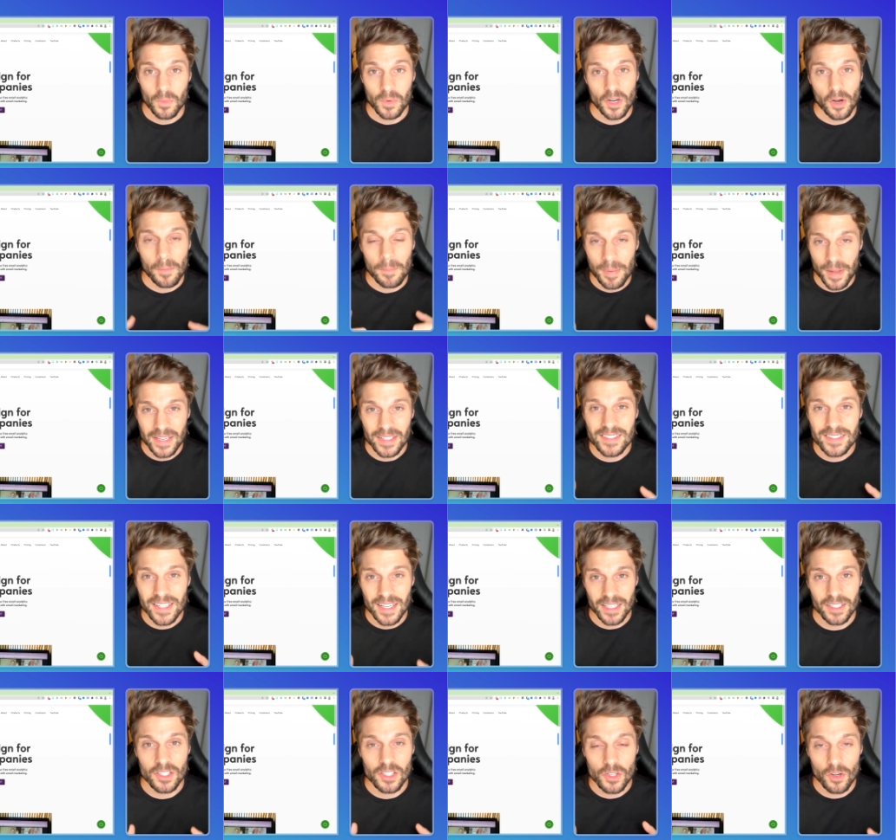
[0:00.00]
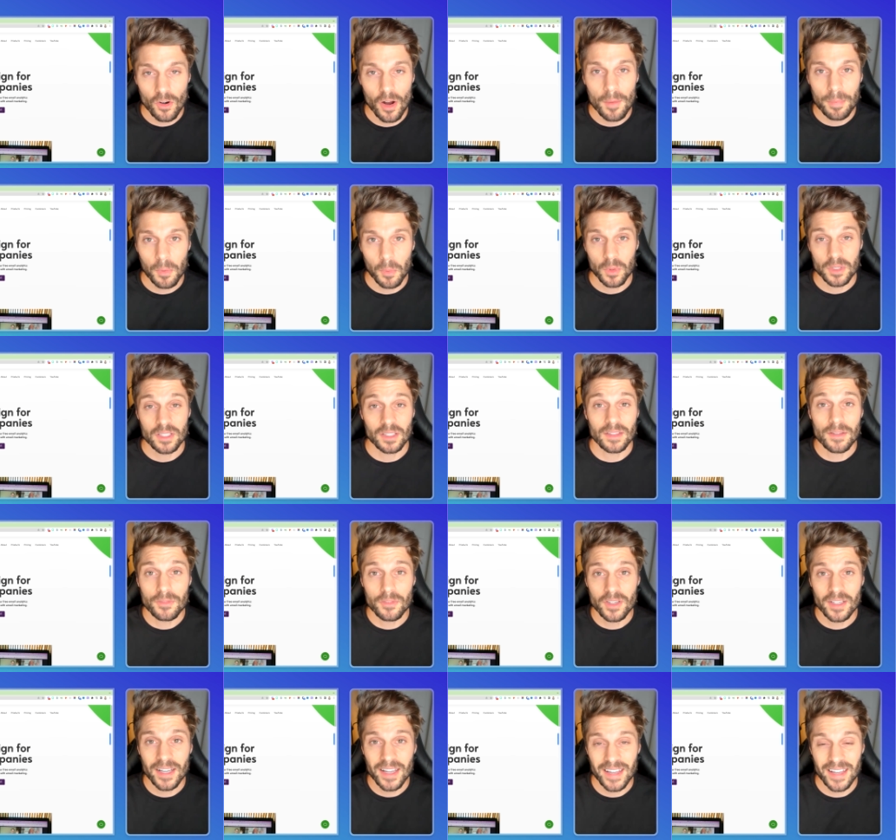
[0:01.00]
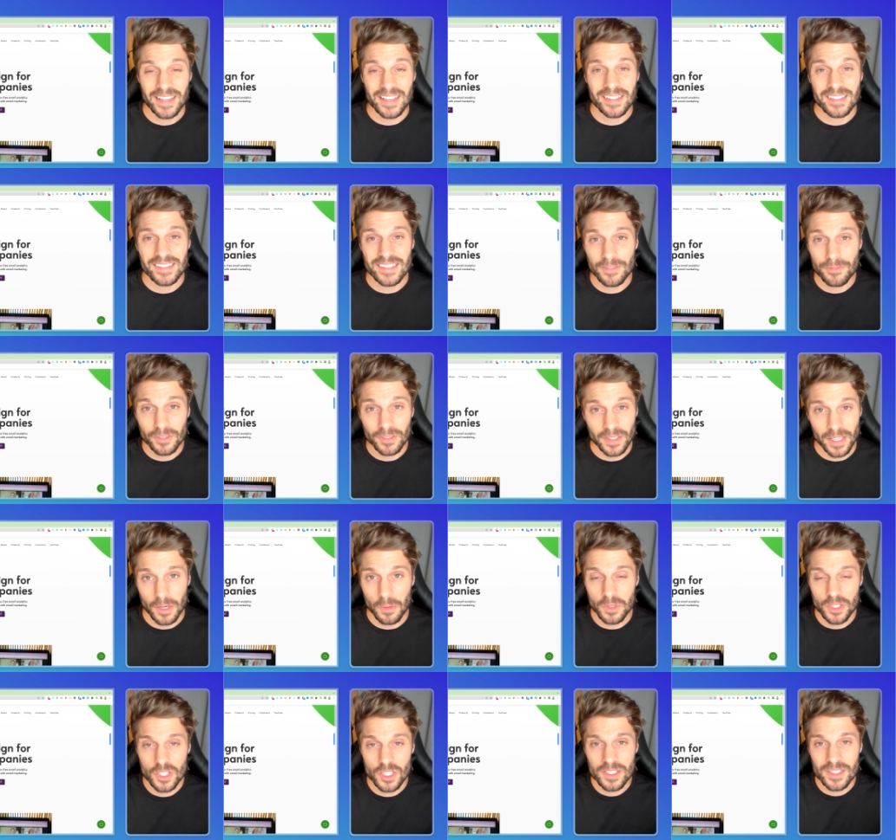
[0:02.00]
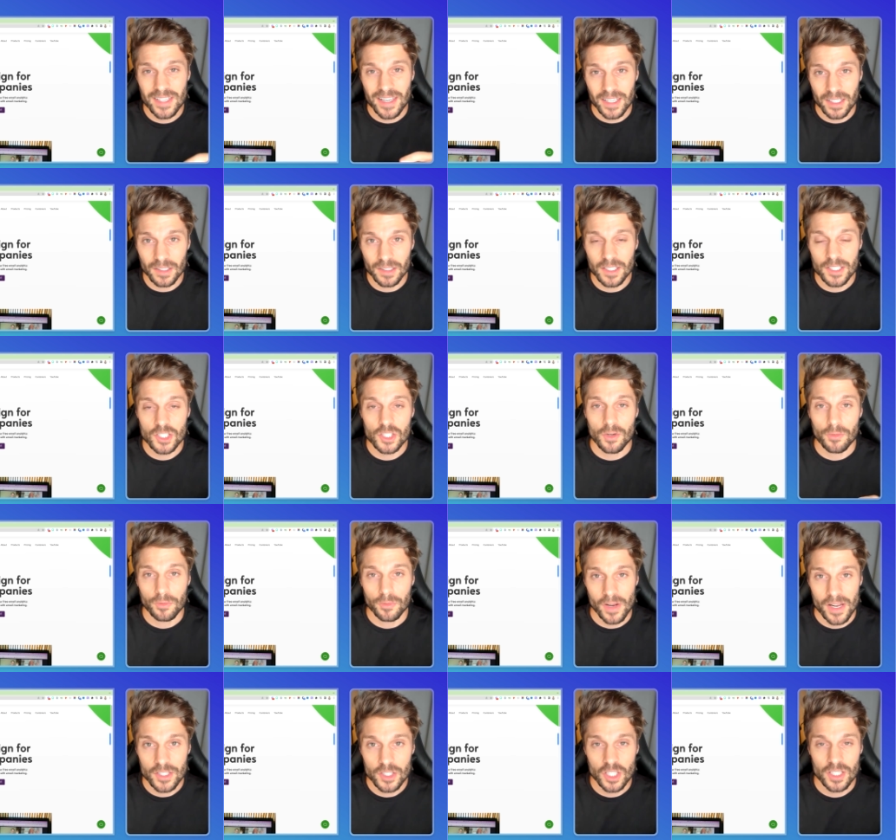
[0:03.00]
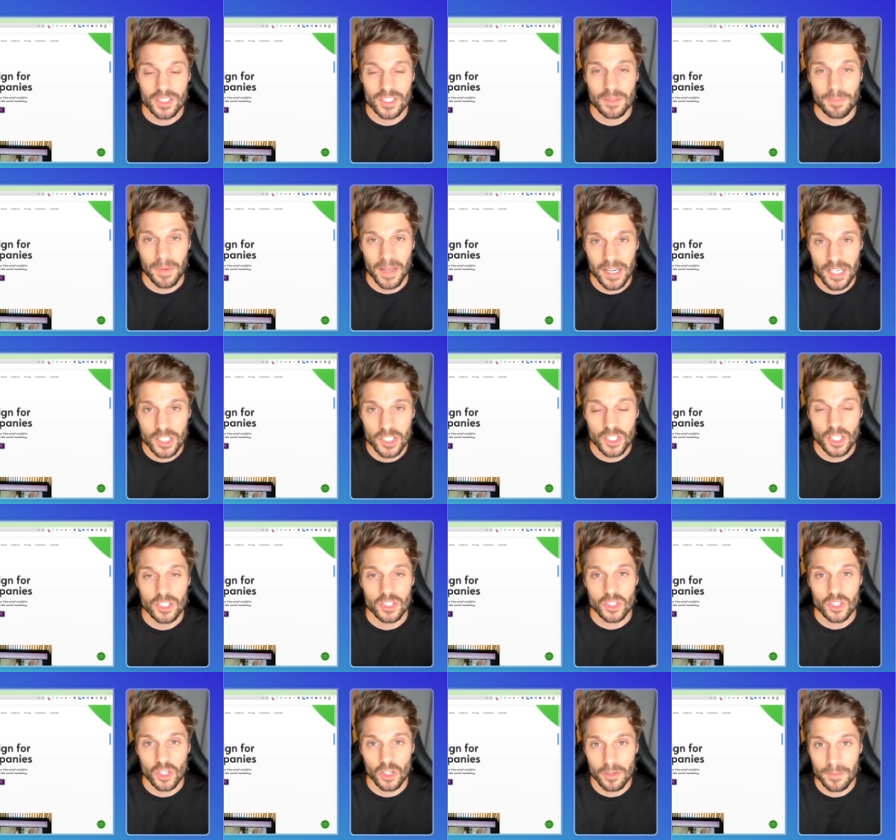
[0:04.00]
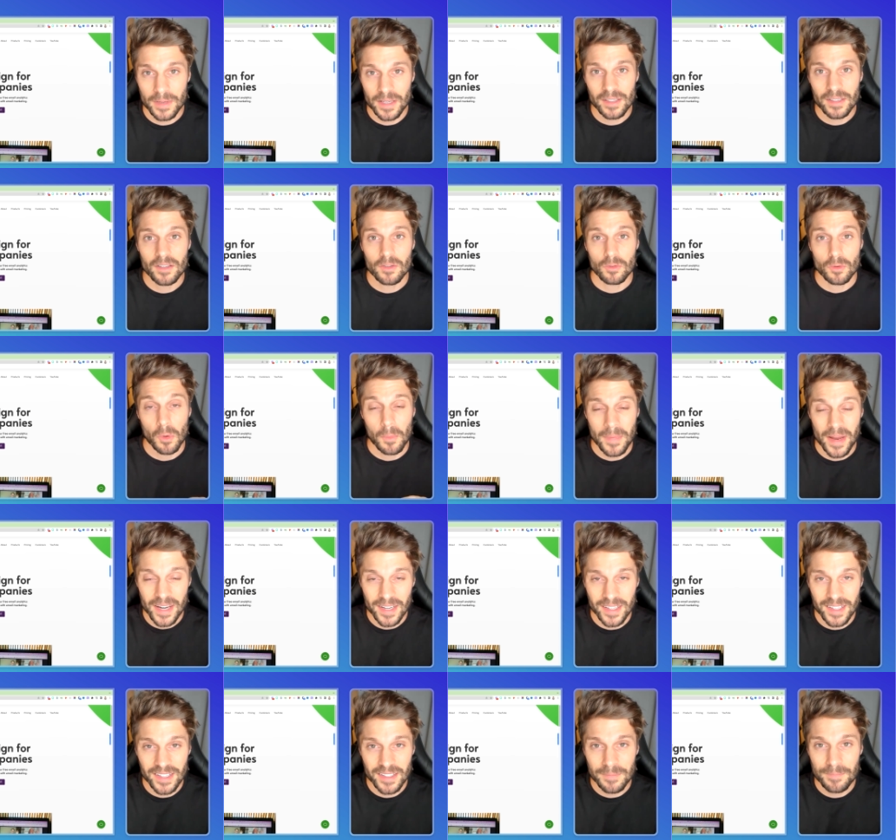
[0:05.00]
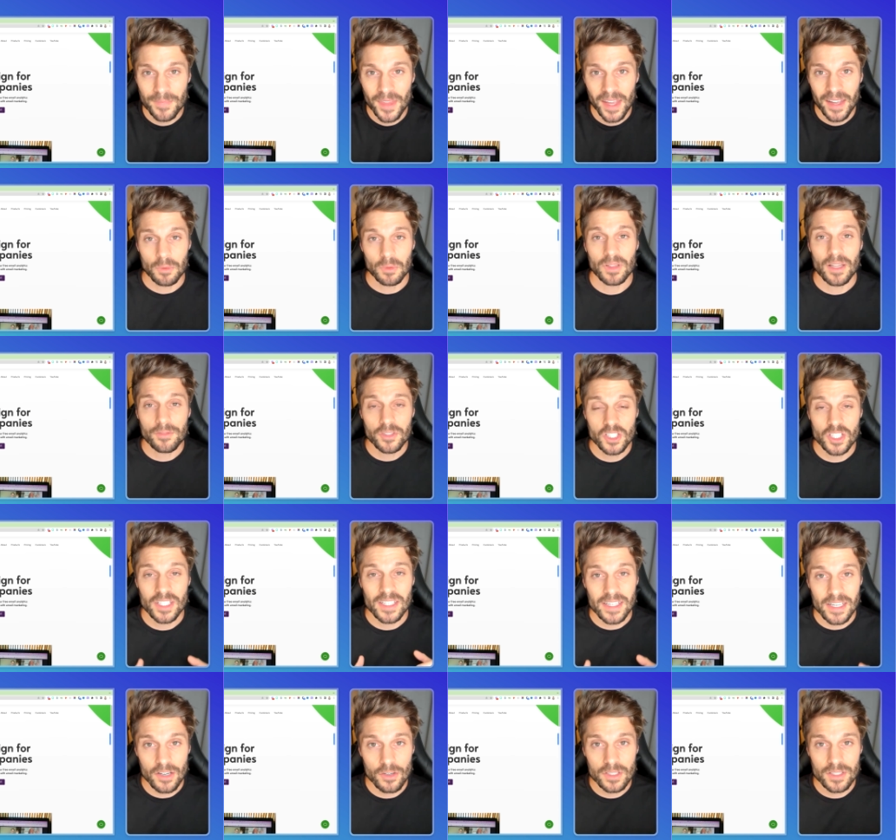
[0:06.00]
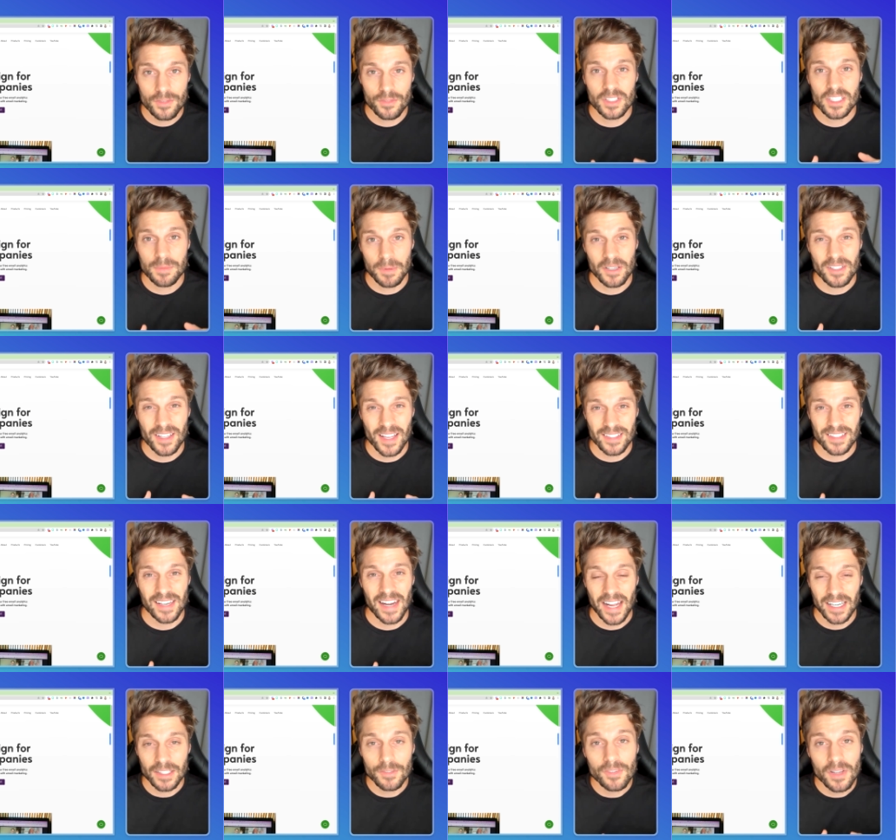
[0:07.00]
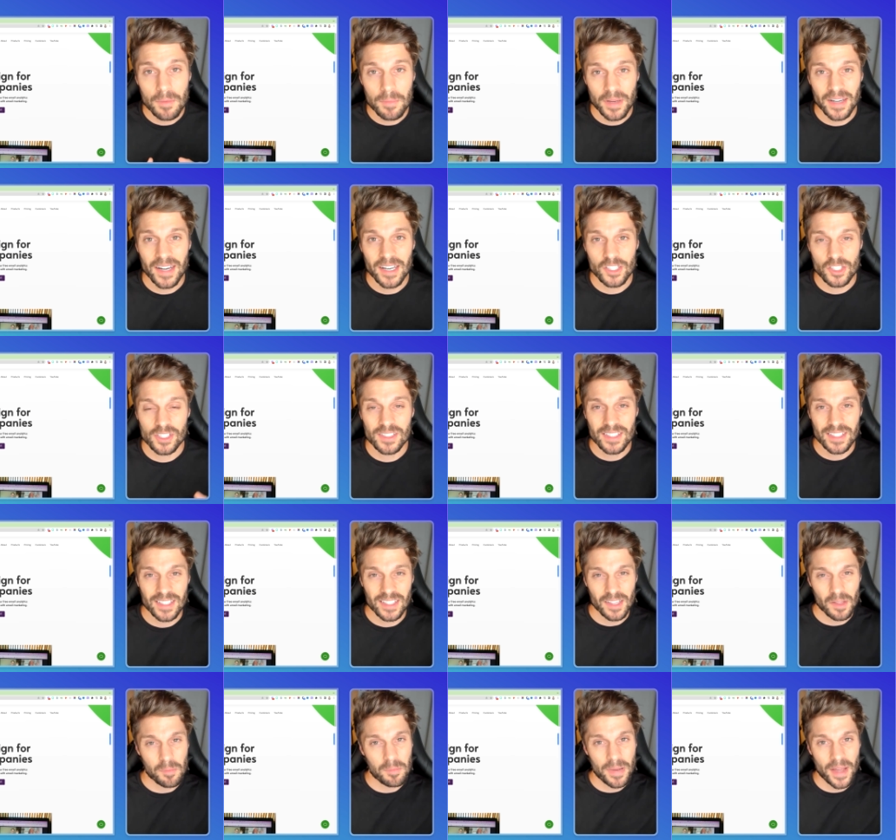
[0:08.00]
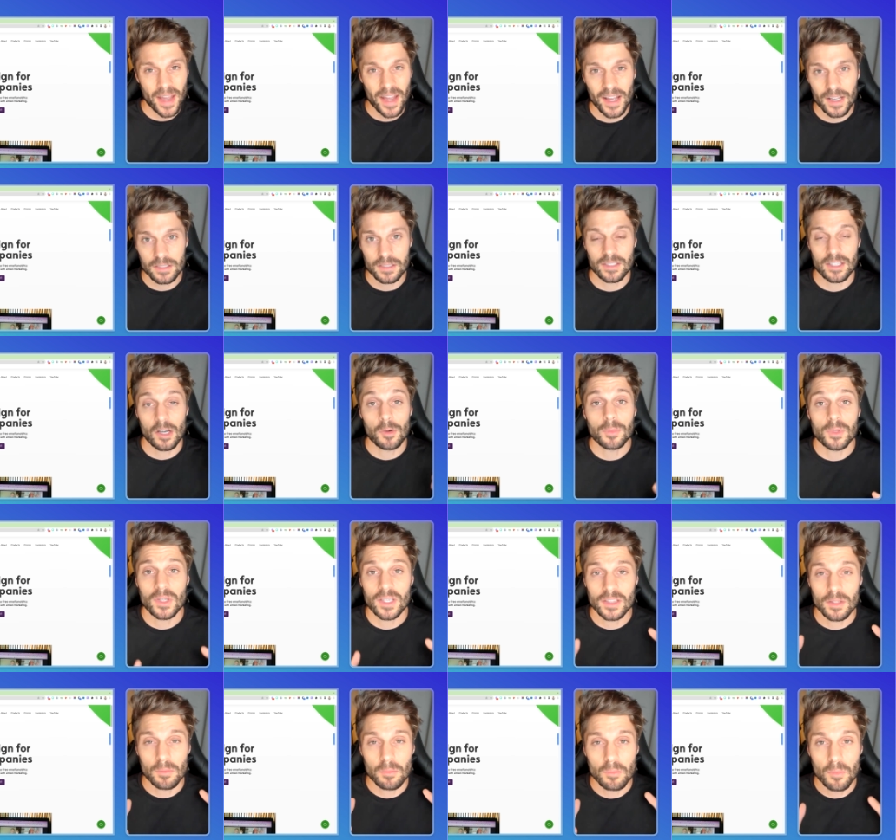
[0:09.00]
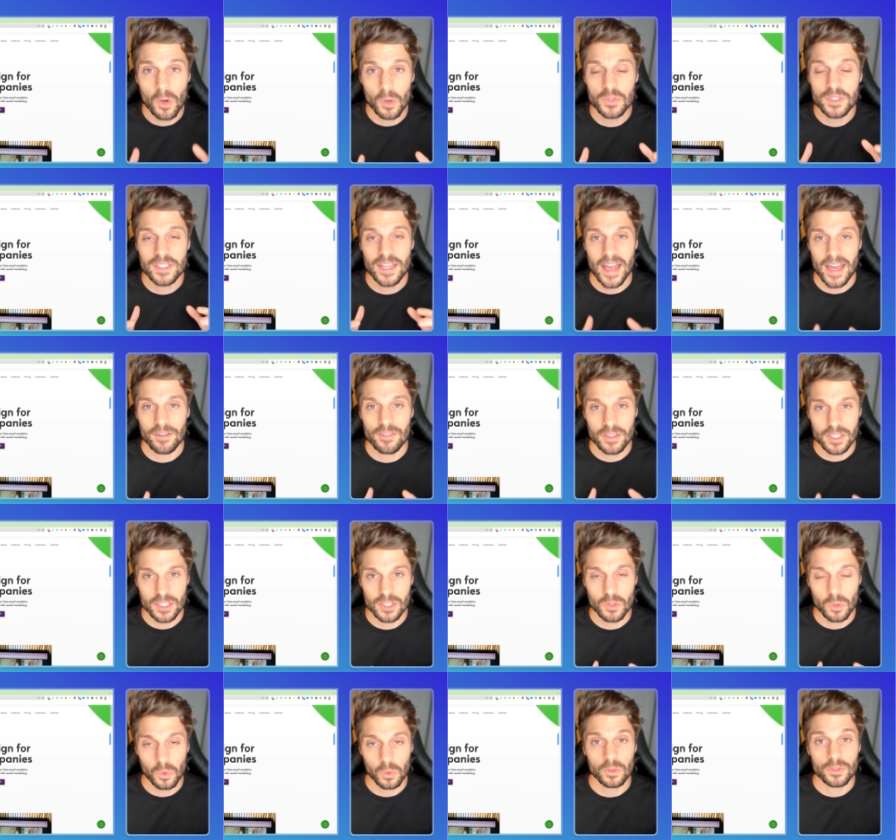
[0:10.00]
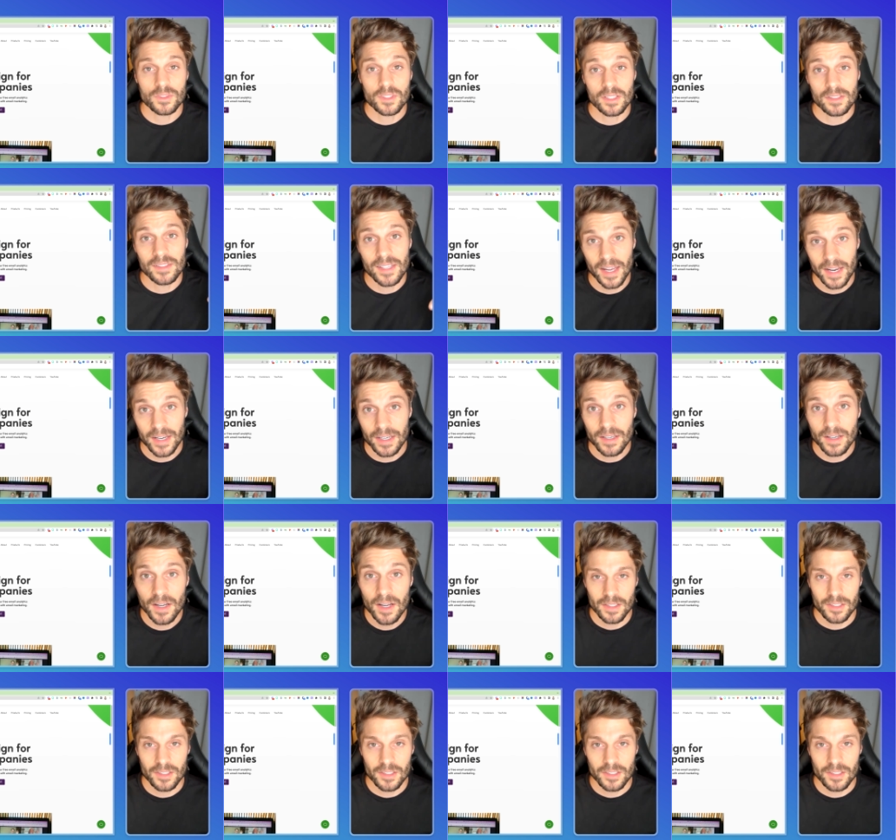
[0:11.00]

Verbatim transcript: We are based in Europe. We're delivering it in different languages, English, French, Spanish, German, Romanian, and we're leveraging years of experience as an active campaign agency in the past to help you get the most out of this tool today.